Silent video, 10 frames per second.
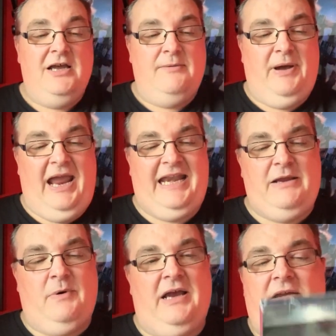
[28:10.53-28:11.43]
But
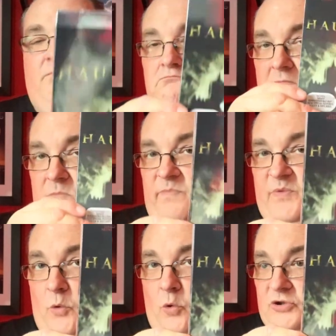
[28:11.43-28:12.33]
anyway,
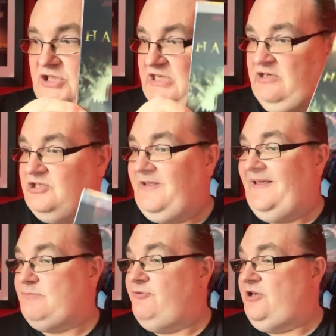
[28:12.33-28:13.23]
The Haunting, so
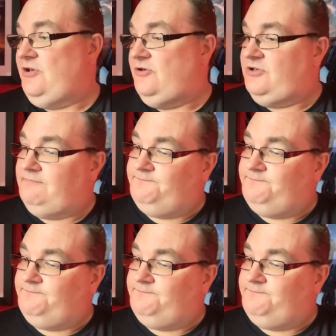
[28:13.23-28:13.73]
that's pretty good.